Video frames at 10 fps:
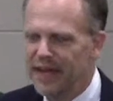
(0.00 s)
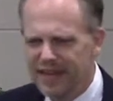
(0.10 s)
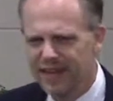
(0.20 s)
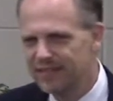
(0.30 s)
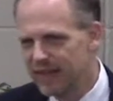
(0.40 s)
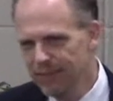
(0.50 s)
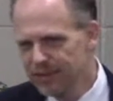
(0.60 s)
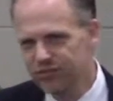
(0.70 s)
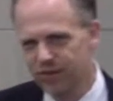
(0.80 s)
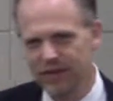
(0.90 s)
He had
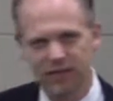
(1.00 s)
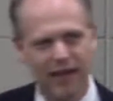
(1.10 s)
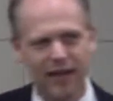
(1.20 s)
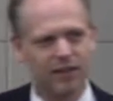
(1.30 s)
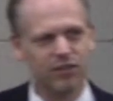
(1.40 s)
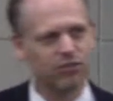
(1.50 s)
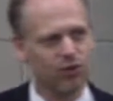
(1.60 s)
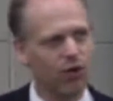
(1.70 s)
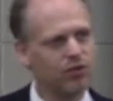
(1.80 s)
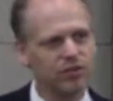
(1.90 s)
demonstrated that
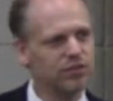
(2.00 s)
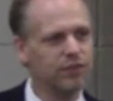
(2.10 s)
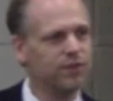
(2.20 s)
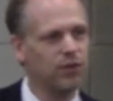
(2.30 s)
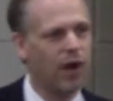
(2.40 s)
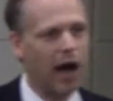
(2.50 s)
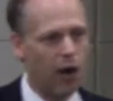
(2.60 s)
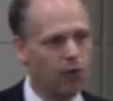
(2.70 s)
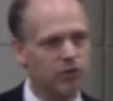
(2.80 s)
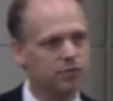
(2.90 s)
control just a few
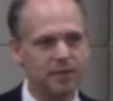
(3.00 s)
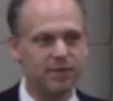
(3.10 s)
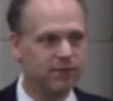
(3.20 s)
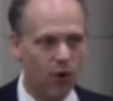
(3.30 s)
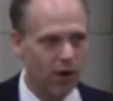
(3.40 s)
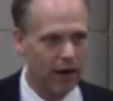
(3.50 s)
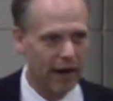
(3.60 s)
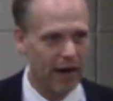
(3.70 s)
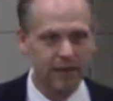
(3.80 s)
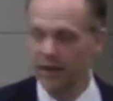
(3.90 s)
hours
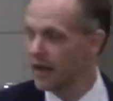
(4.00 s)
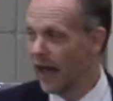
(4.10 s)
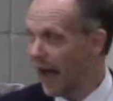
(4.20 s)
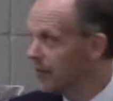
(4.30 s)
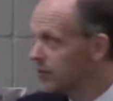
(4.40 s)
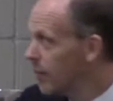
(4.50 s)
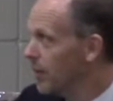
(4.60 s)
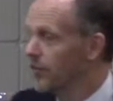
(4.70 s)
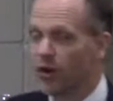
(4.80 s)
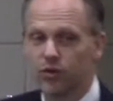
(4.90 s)
beforehand, and some
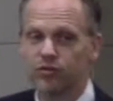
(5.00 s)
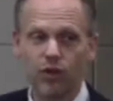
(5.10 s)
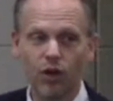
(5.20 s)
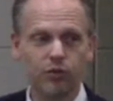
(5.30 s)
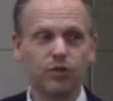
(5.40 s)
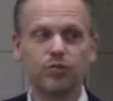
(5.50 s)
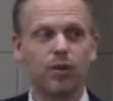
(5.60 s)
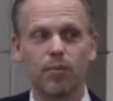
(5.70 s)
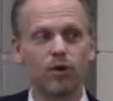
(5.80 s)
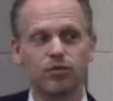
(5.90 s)
of those soldiers
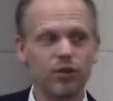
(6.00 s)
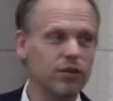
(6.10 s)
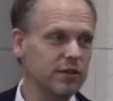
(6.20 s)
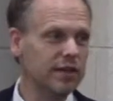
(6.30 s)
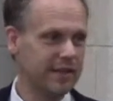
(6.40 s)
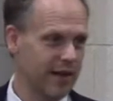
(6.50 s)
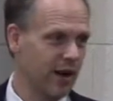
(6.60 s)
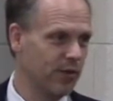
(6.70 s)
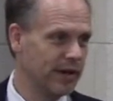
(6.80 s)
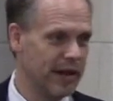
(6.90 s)
were most certainly
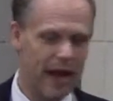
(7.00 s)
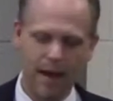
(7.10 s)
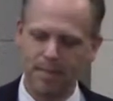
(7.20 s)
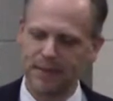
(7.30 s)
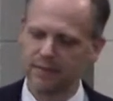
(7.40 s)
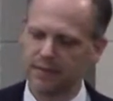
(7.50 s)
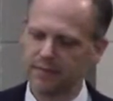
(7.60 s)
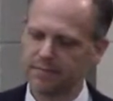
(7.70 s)
there when it happened.